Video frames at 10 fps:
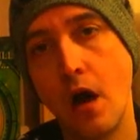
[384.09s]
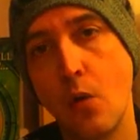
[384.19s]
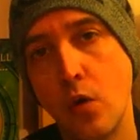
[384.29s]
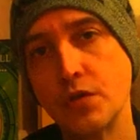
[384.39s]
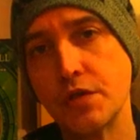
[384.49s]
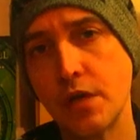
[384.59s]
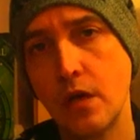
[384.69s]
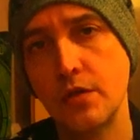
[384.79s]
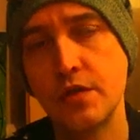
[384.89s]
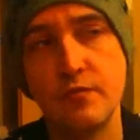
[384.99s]
I want to
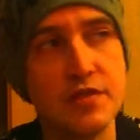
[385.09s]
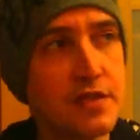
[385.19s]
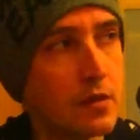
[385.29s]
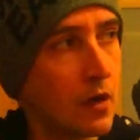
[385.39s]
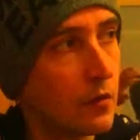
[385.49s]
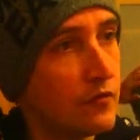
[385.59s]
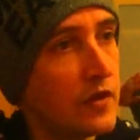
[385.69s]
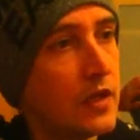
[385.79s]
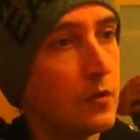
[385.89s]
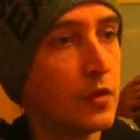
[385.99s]
go to Brazil. I
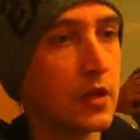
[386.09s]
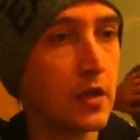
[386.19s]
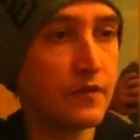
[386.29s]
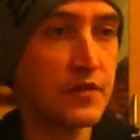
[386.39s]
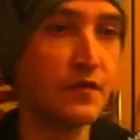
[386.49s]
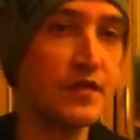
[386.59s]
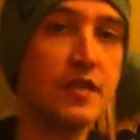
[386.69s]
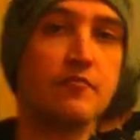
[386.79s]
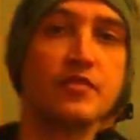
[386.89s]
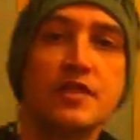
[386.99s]
really would love to
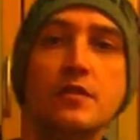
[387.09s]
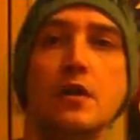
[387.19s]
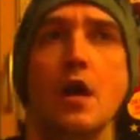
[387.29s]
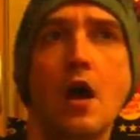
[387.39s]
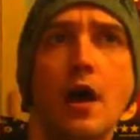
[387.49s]
visit Brazil.